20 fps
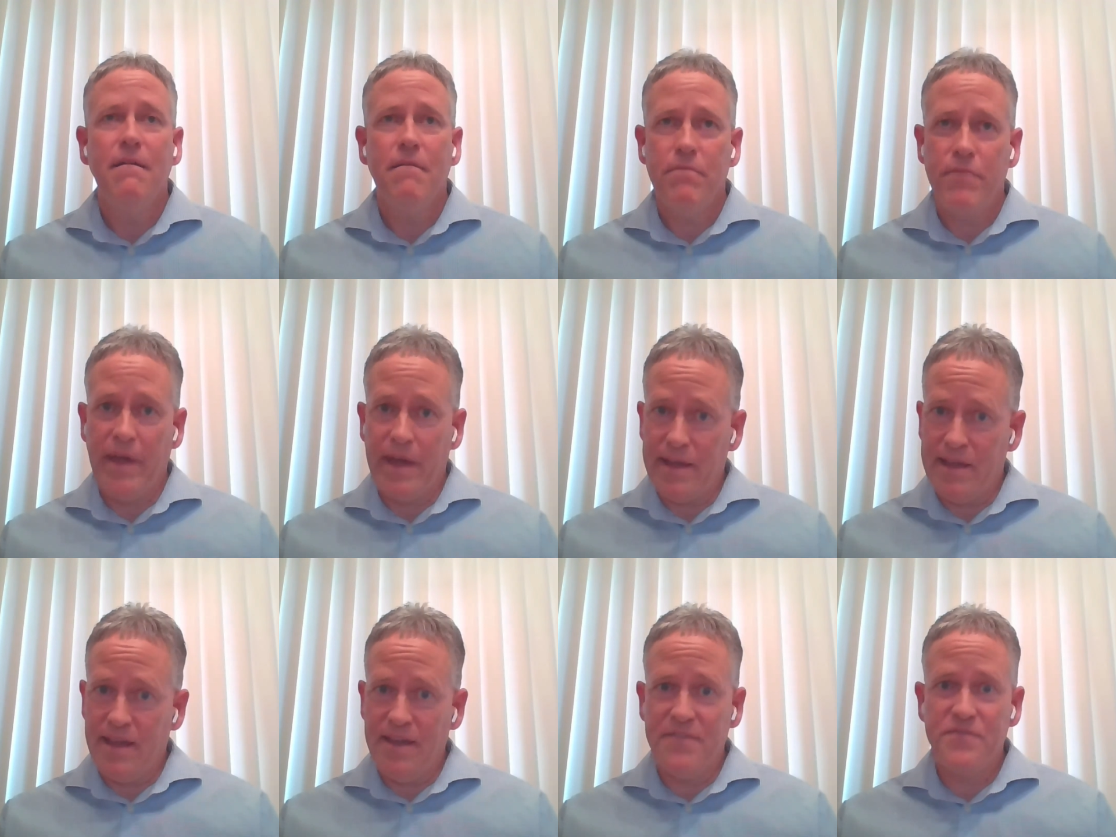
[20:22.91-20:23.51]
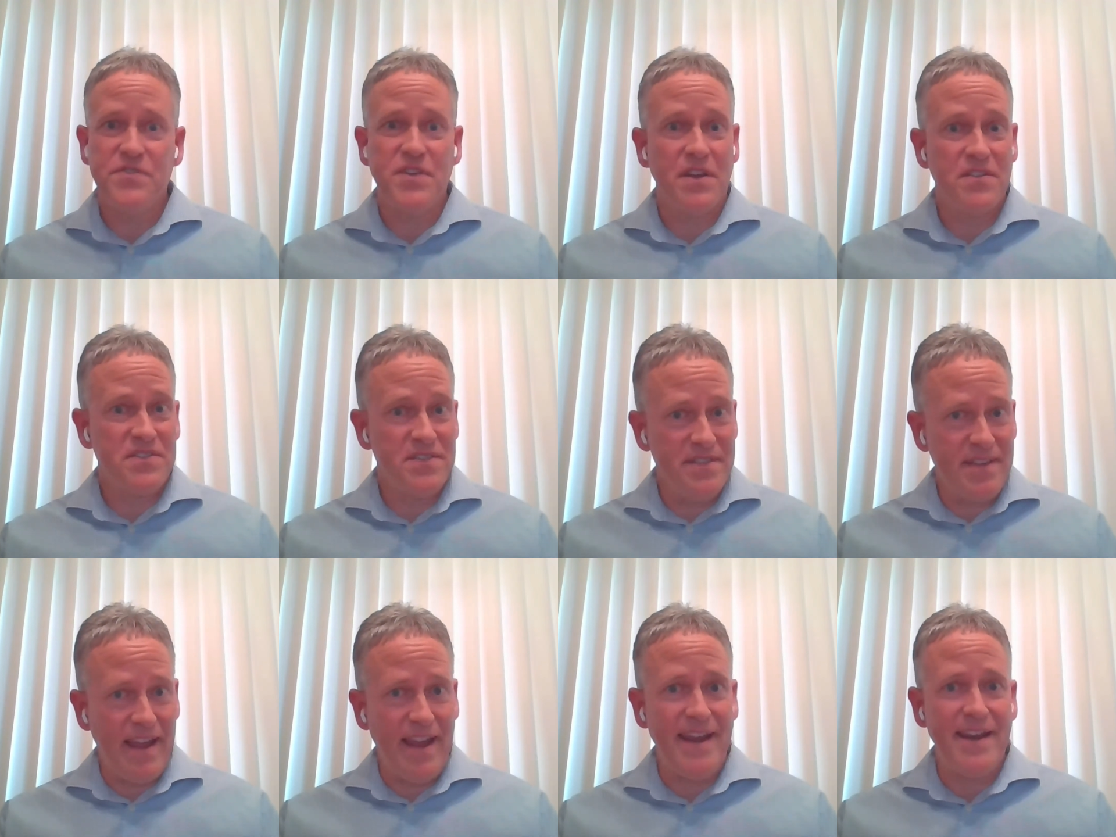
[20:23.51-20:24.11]
that gives us
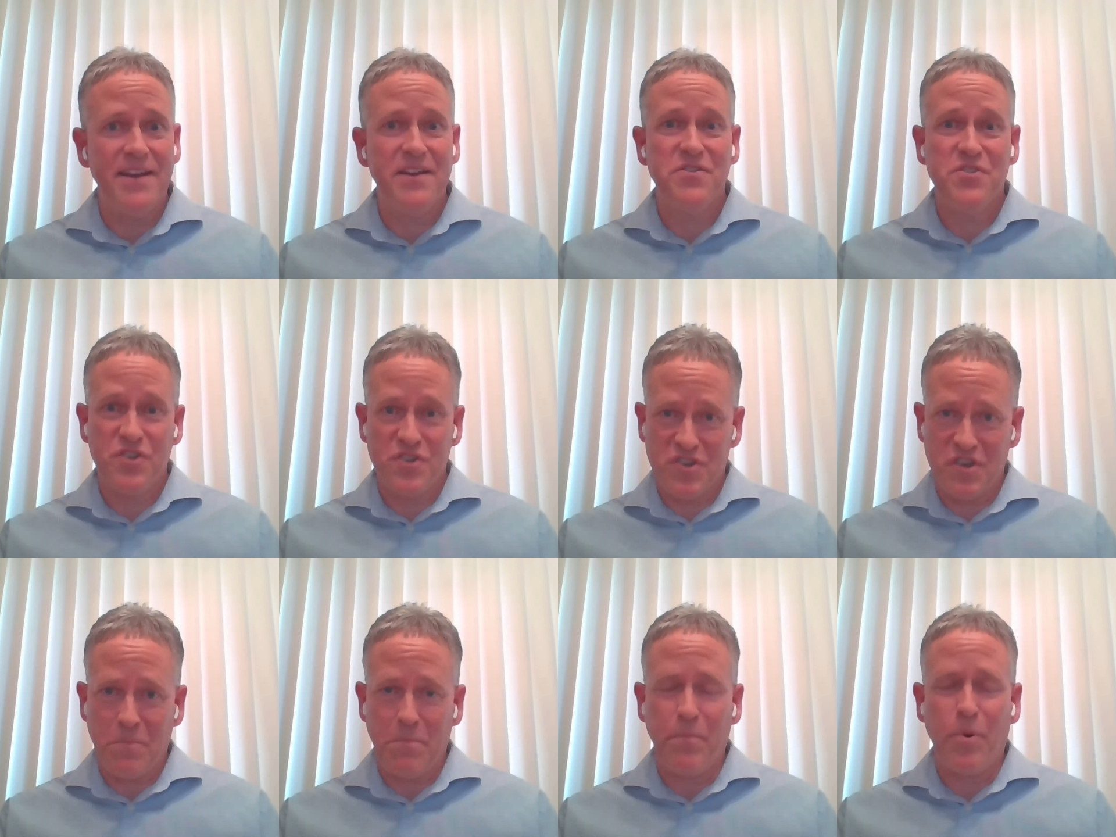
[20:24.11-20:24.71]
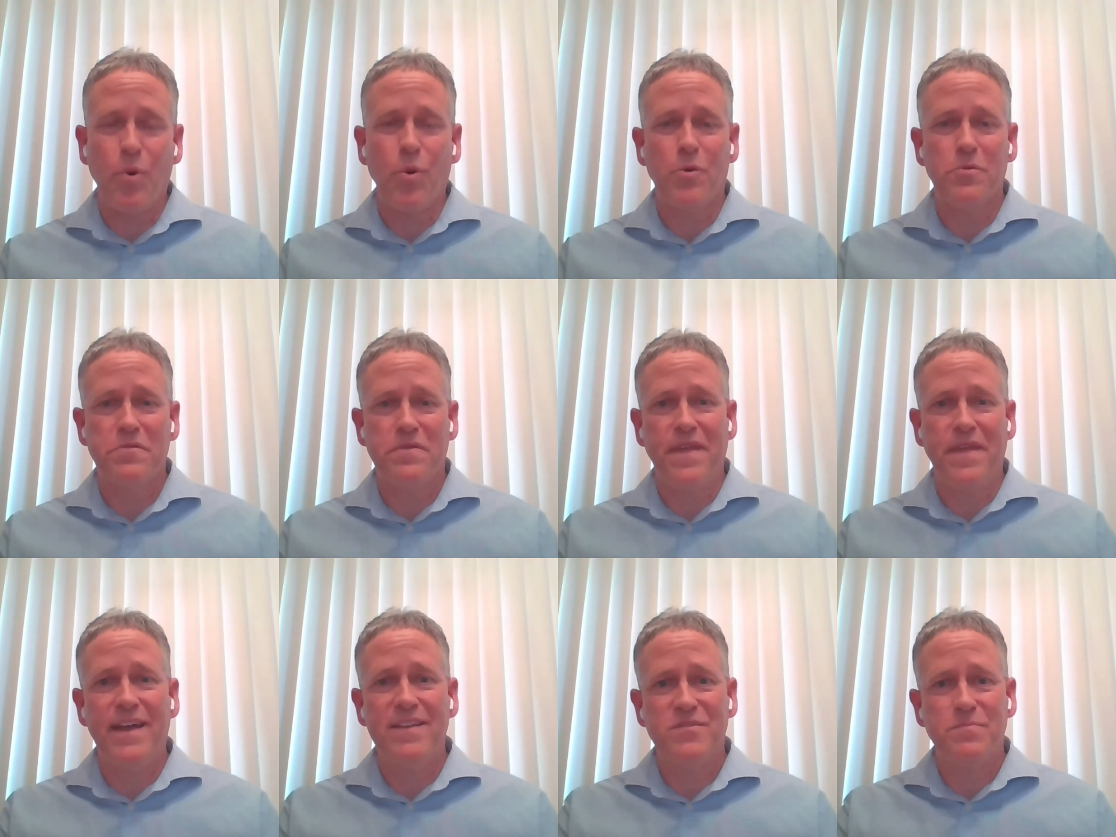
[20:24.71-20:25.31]
data to support
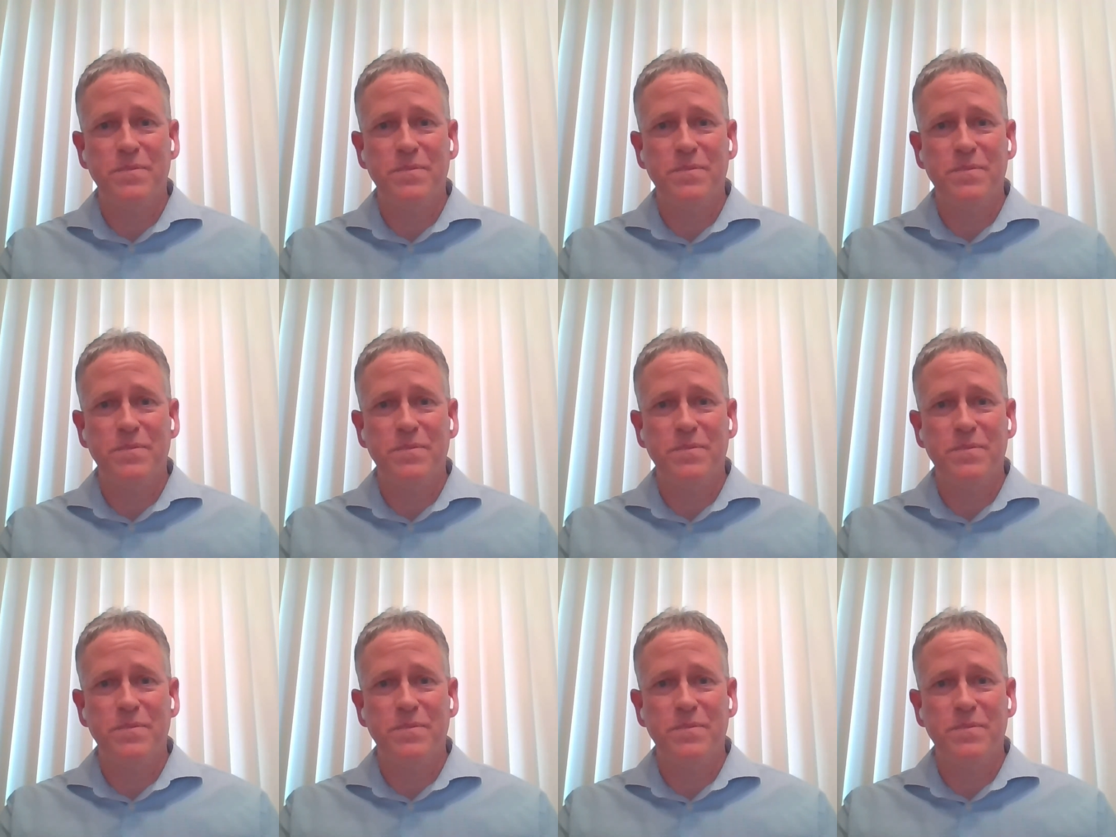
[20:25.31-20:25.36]
that